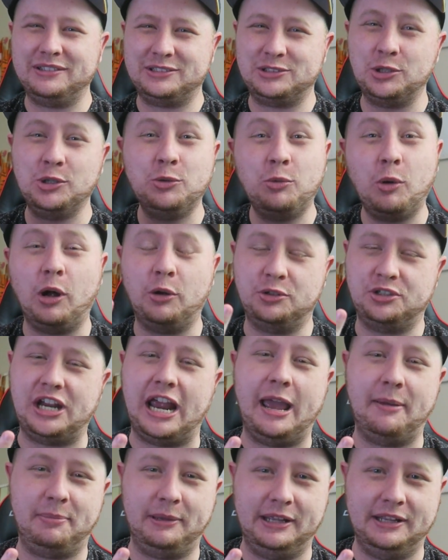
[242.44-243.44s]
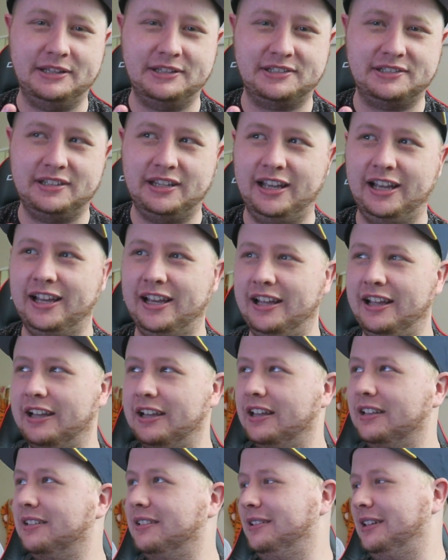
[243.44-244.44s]
two world champions
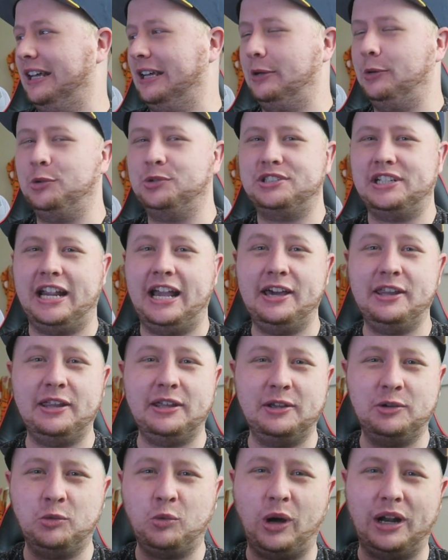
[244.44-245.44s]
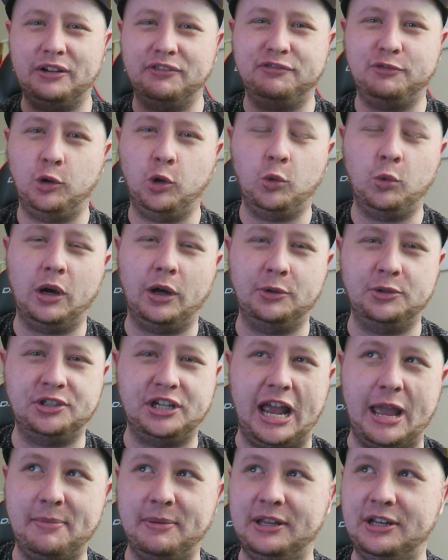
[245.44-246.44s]
like altogether who won 4 world
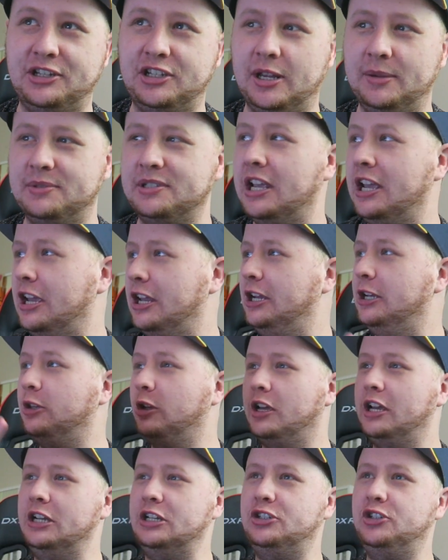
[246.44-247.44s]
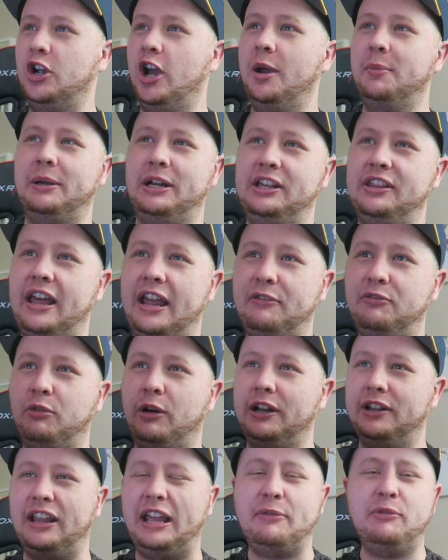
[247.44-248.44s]
championships. You look at Germany, they
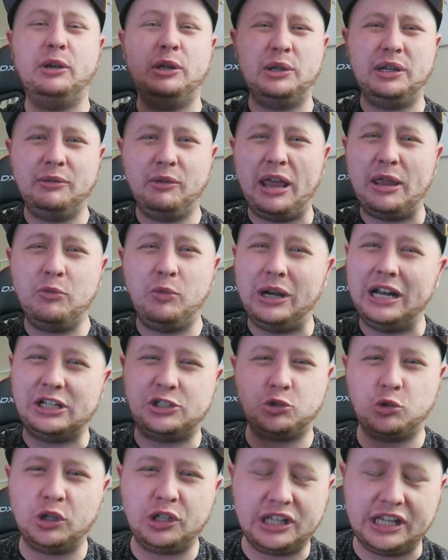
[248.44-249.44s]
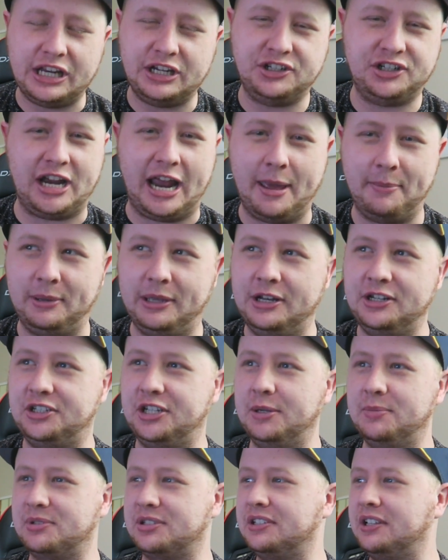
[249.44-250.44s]
win 1 trillion
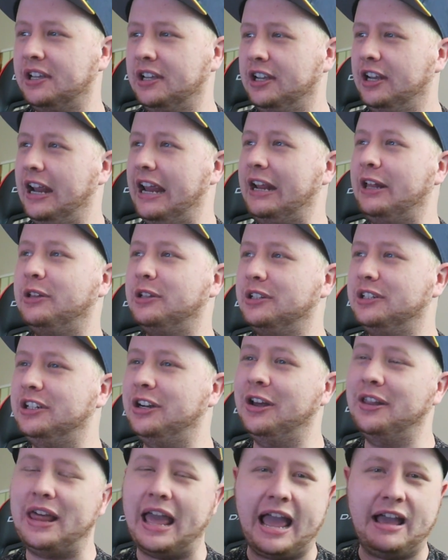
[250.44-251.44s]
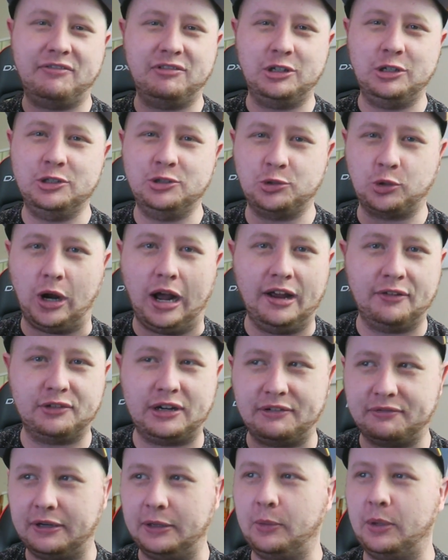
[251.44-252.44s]
championships. England, they have a good driver
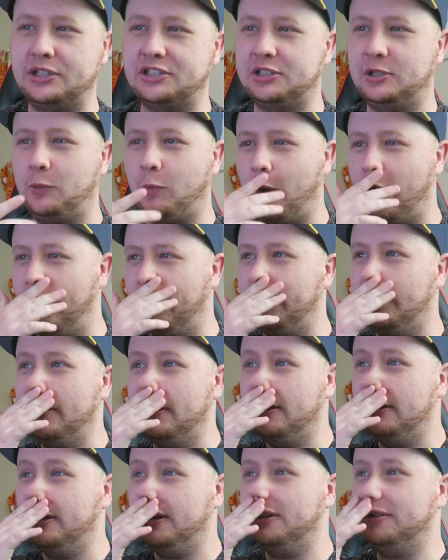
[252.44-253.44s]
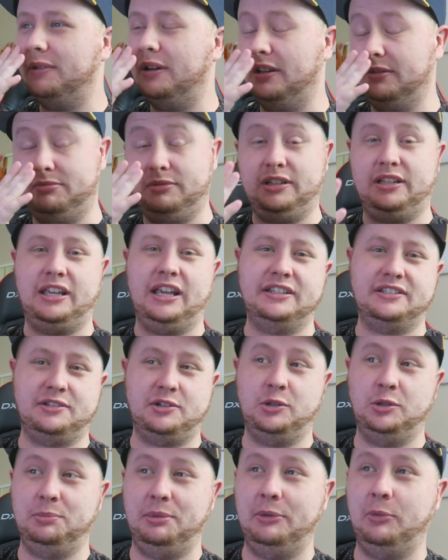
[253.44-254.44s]
every once in a while. I guess
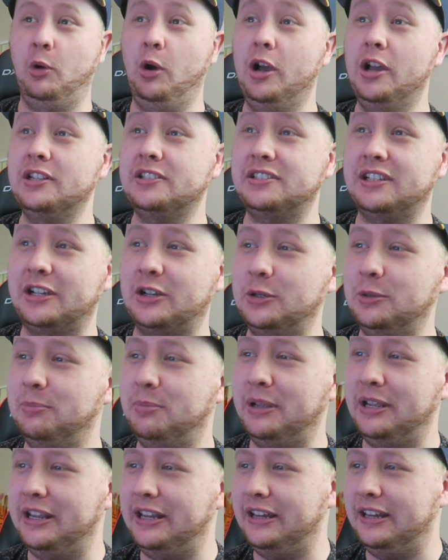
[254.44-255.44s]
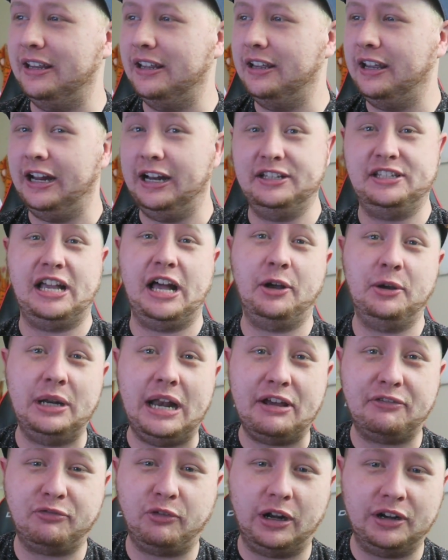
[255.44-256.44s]
it could be worse. I could be an
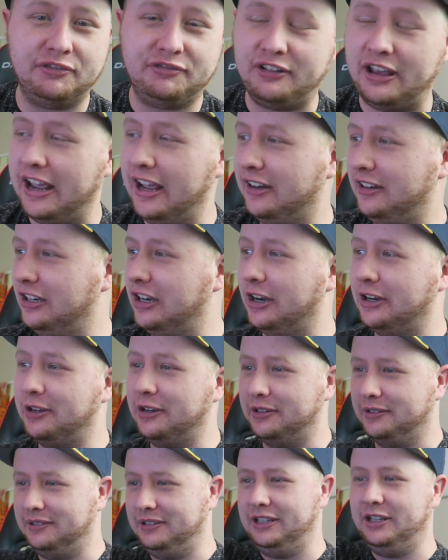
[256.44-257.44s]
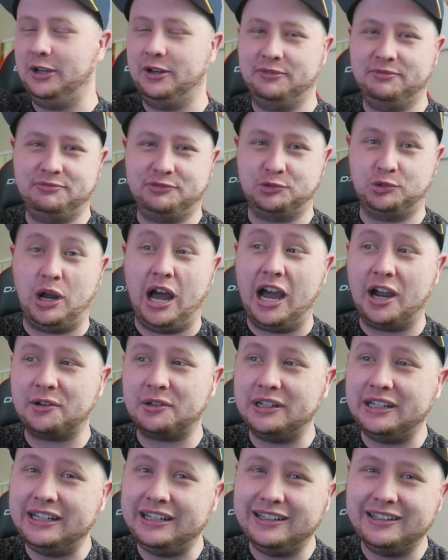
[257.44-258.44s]
Italian F1 fan. You got
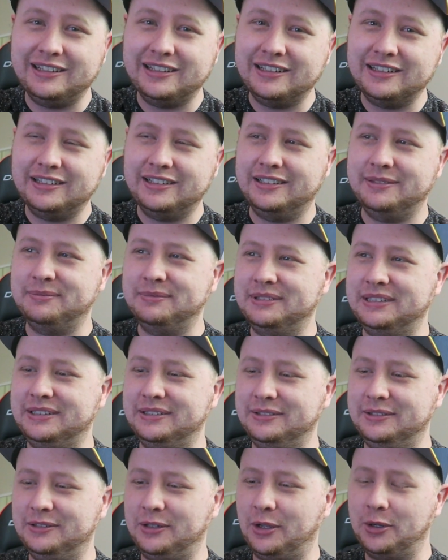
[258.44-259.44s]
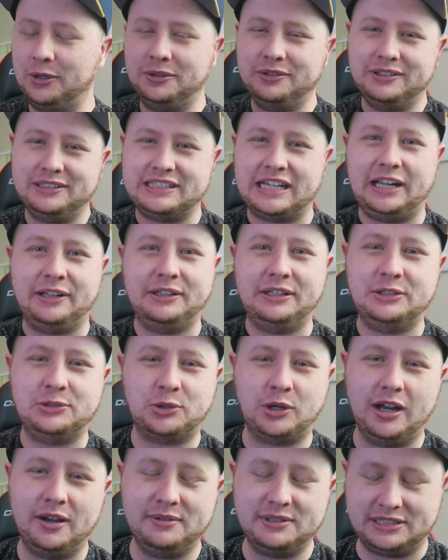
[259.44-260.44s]
Ferrari. No Italian
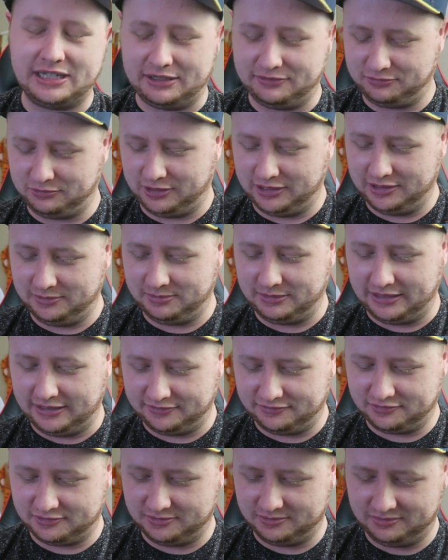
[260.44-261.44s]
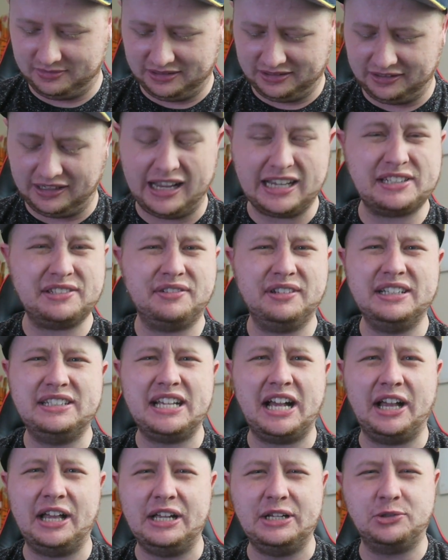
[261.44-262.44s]
drivers in F1 apart from the last
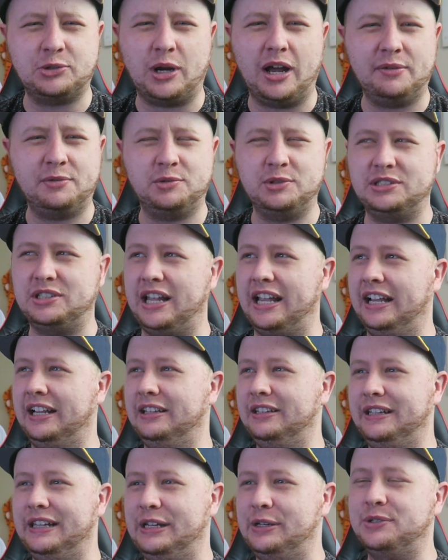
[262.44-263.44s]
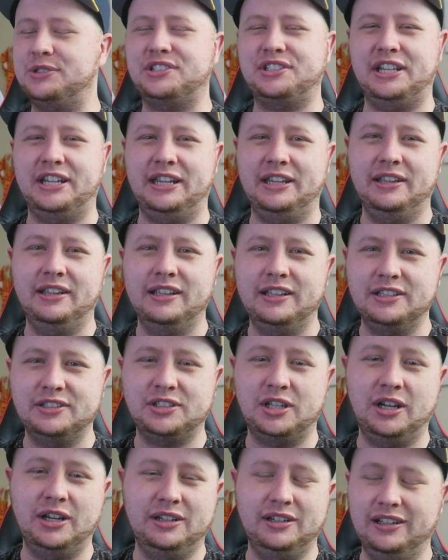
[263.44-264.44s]
Italian driver was like Liuzzi.
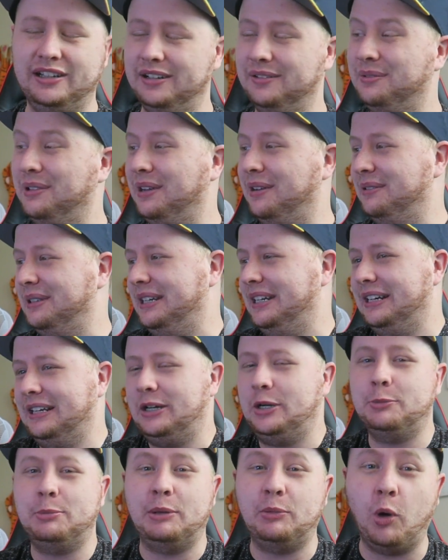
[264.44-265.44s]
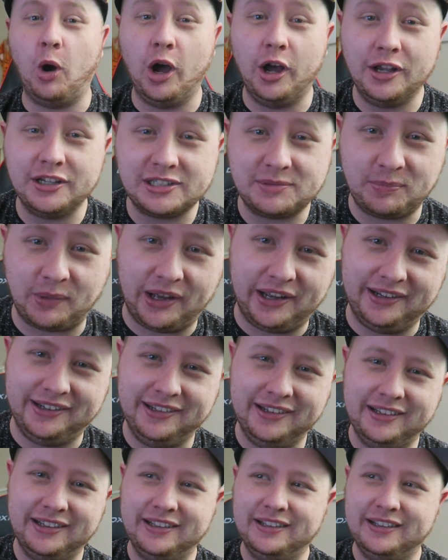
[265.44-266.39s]
So I mean, it could be worse, but